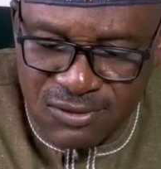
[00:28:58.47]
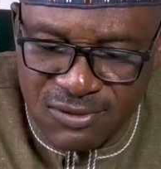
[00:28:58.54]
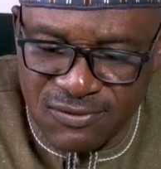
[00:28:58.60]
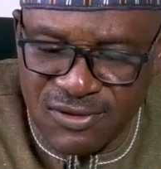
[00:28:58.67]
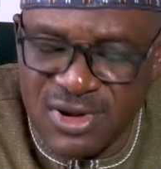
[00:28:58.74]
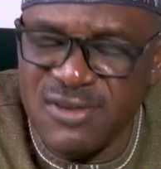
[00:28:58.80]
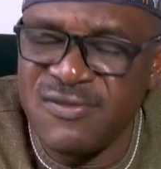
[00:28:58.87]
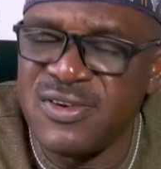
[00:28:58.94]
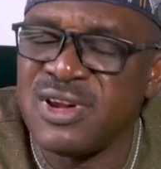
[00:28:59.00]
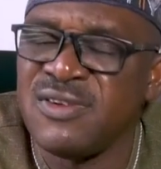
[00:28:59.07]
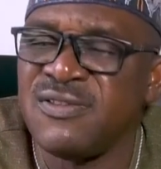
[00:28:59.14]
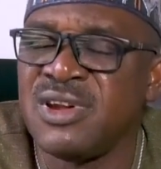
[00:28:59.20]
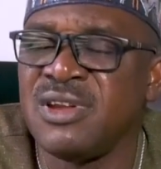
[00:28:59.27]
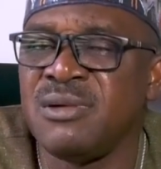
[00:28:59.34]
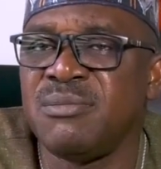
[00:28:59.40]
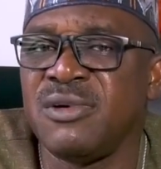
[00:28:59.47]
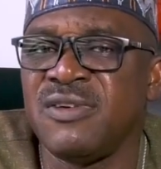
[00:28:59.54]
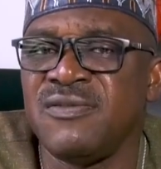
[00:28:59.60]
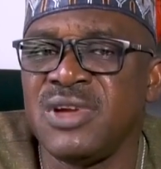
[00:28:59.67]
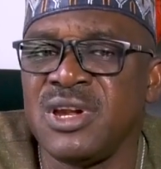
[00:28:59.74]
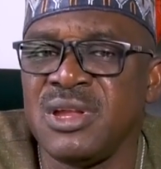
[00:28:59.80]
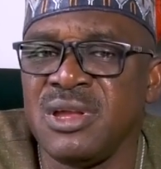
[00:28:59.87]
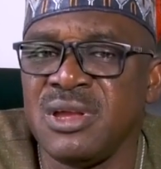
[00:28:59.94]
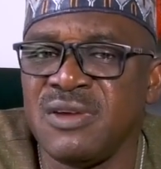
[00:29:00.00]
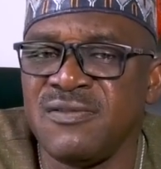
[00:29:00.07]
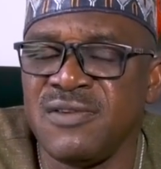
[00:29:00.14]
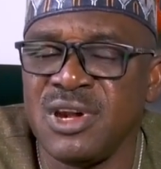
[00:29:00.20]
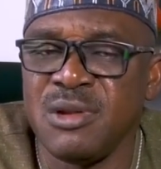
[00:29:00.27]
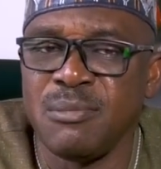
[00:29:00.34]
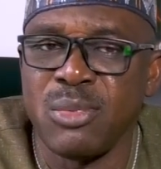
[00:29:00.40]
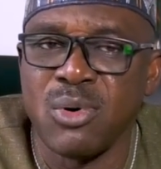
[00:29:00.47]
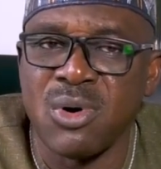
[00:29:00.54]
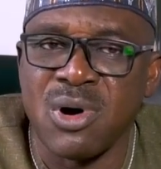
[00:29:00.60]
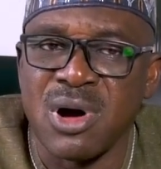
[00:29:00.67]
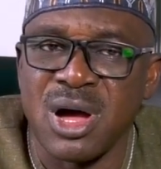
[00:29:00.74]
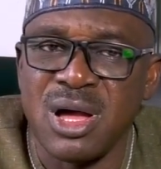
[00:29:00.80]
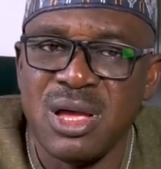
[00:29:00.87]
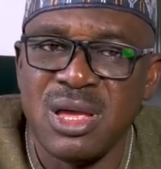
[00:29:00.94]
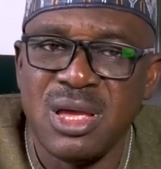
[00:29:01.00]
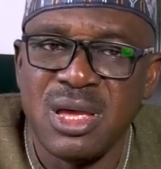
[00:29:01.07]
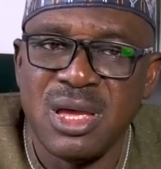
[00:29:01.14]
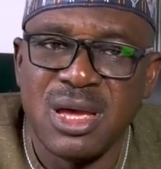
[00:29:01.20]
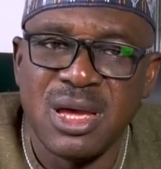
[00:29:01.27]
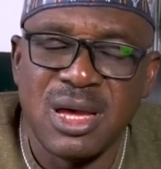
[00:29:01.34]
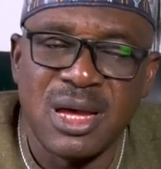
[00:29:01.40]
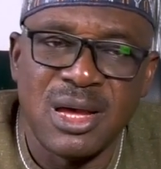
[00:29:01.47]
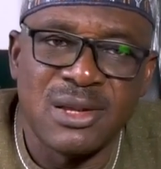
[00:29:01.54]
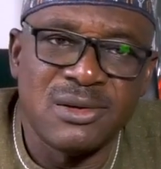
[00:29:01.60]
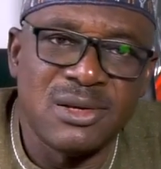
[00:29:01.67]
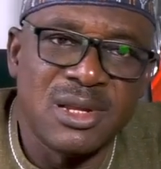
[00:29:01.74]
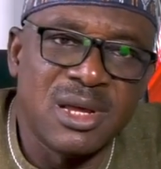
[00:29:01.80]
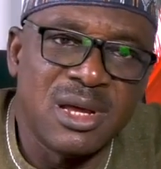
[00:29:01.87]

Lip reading: very, very, very, very, very poor, and